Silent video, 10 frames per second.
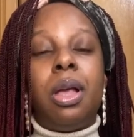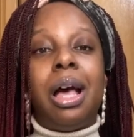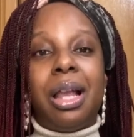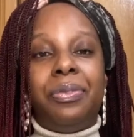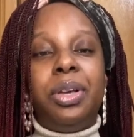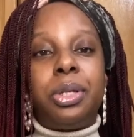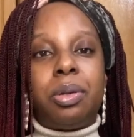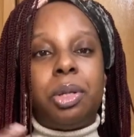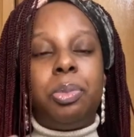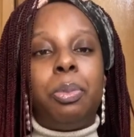And I think
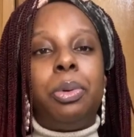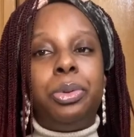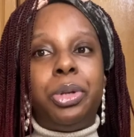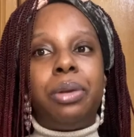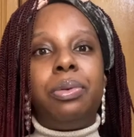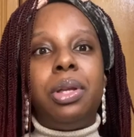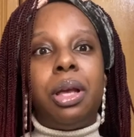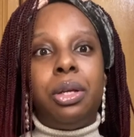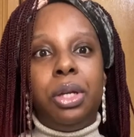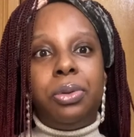sometimes people generally are
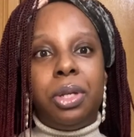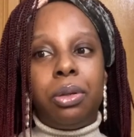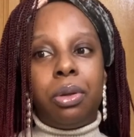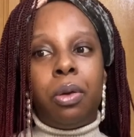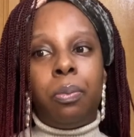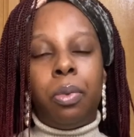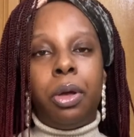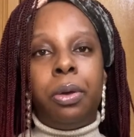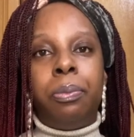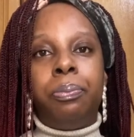using them
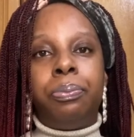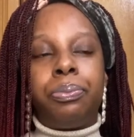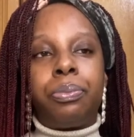um,